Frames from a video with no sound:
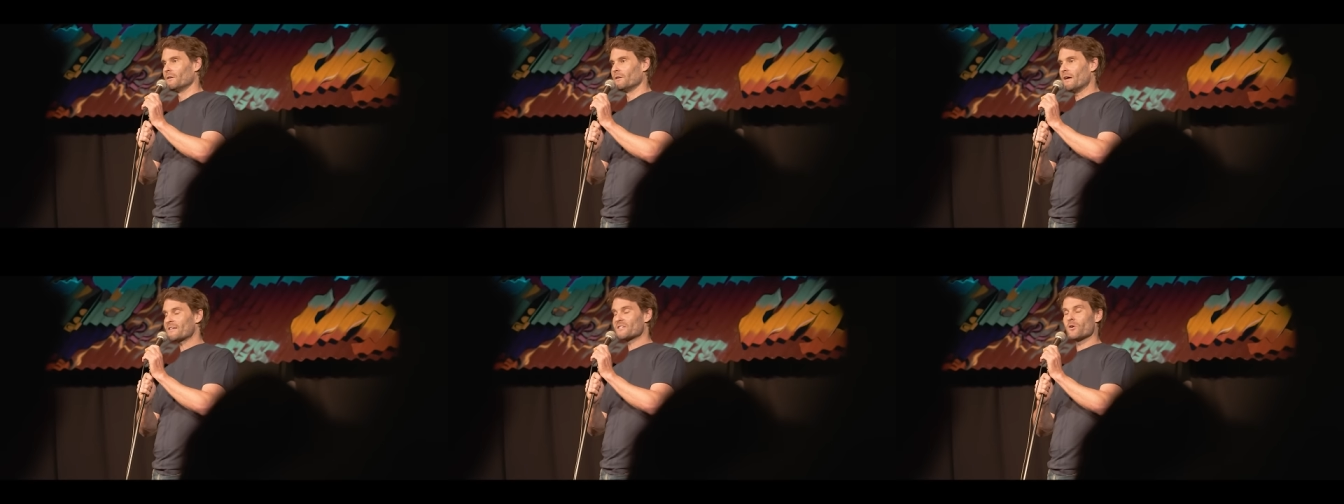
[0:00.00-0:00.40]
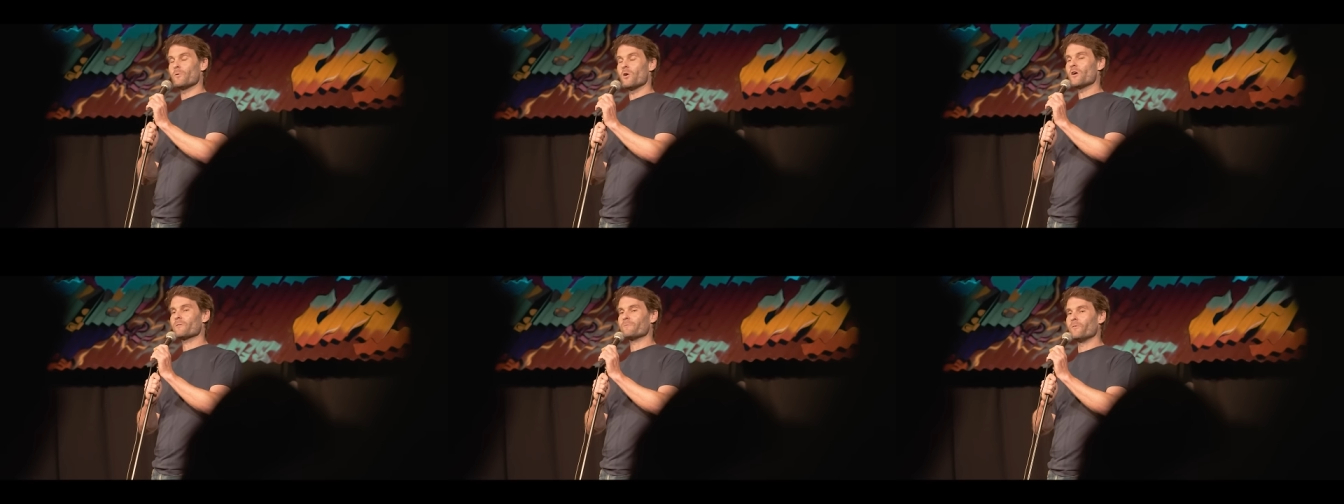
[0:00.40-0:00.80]
Last
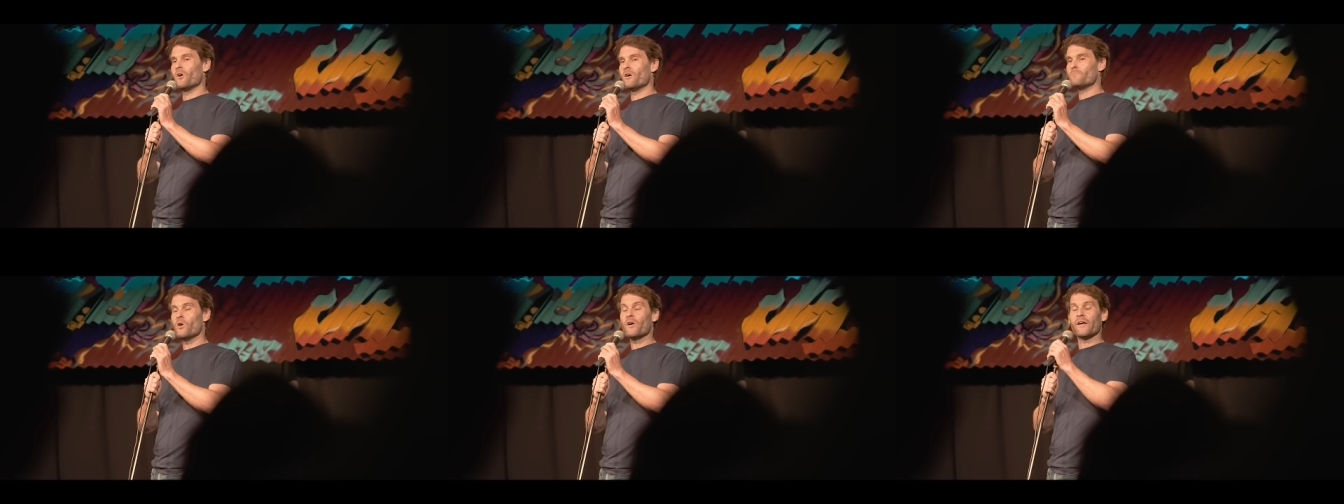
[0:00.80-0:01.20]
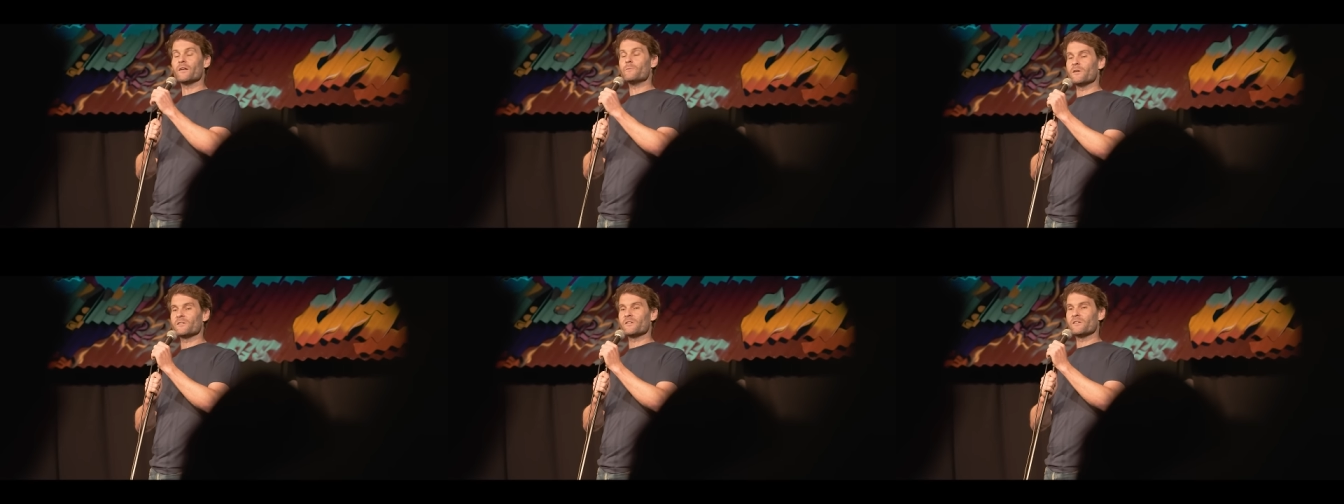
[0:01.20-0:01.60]
time I had a fight, my
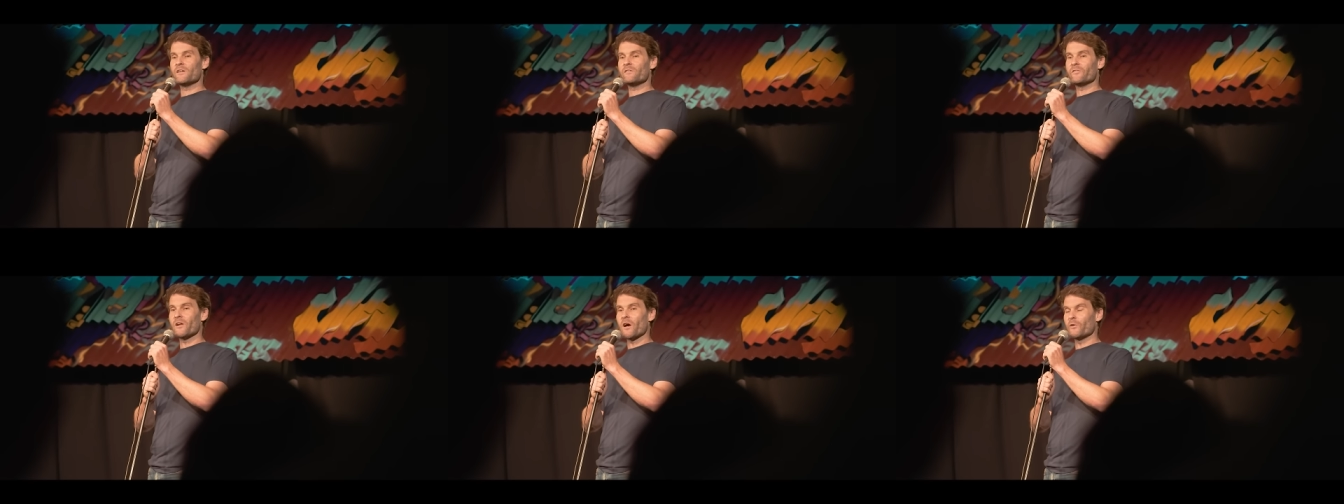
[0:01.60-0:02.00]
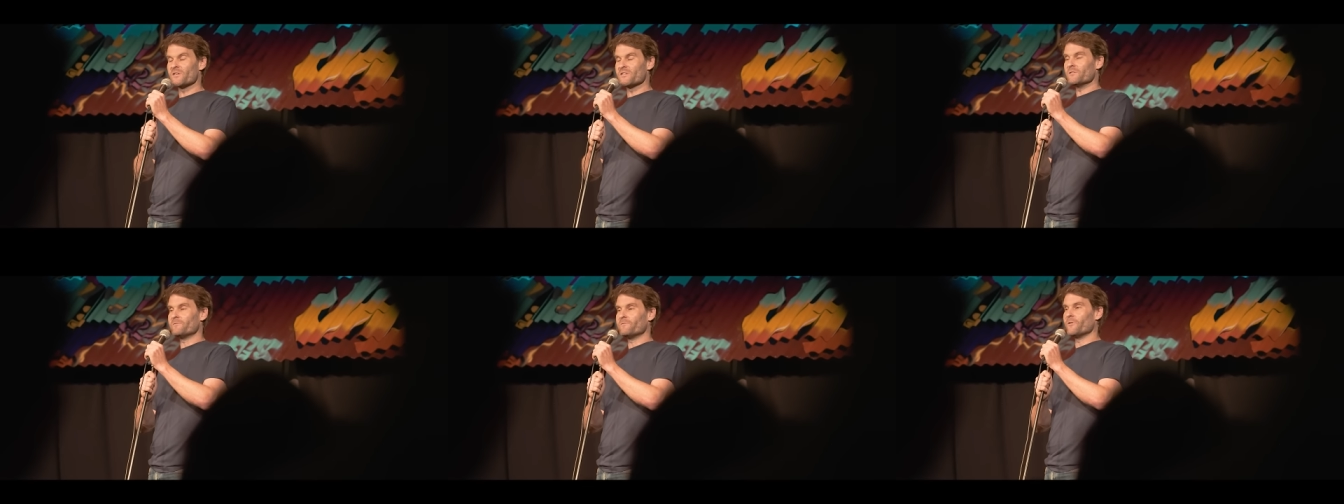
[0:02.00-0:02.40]
enemy didn't even know
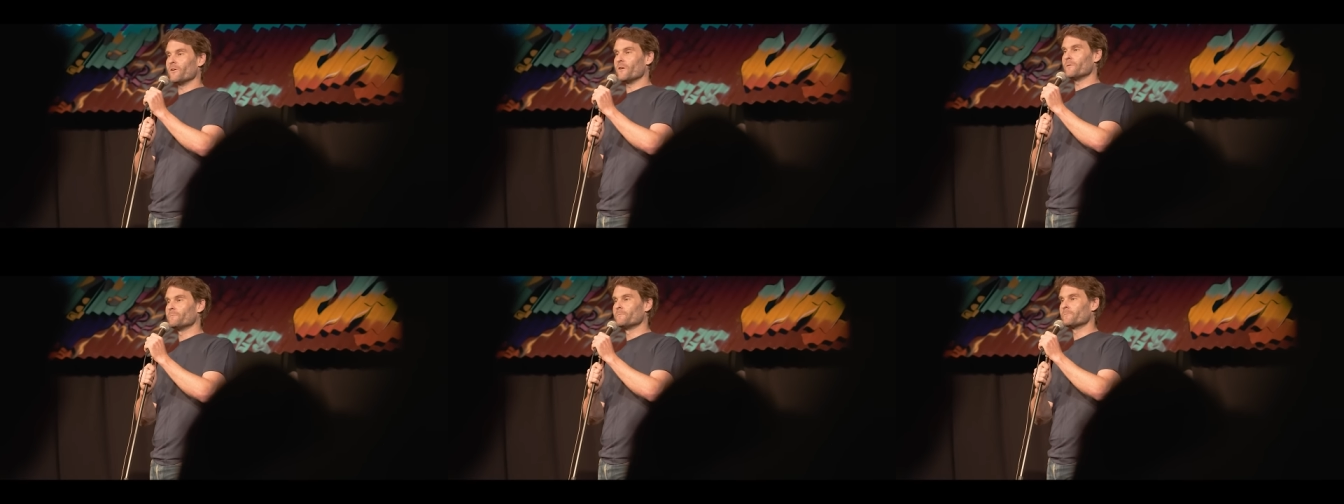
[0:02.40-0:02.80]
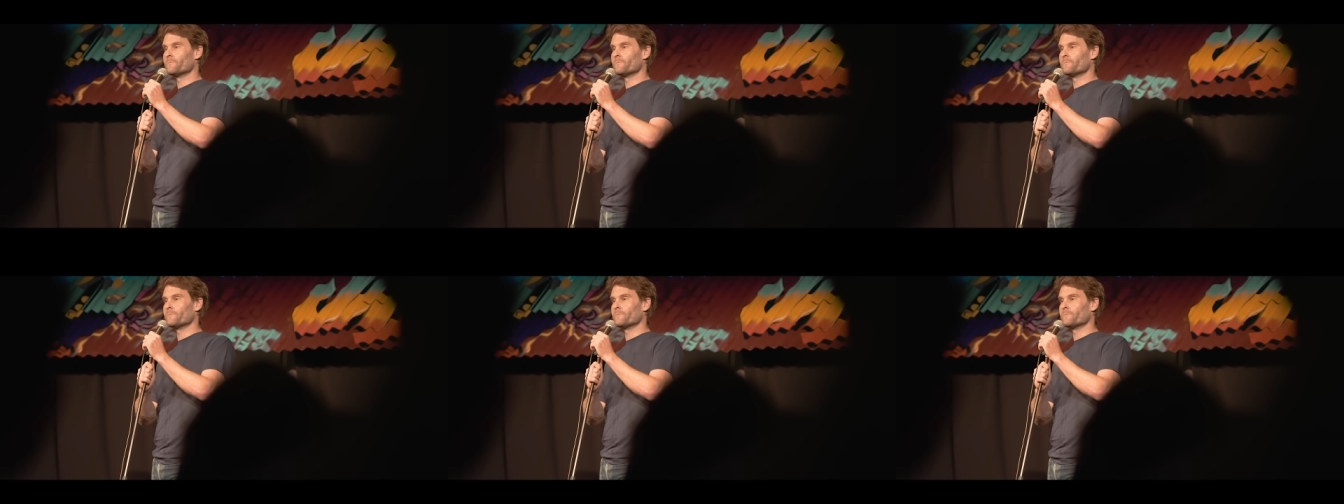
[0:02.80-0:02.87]
he's in a fight.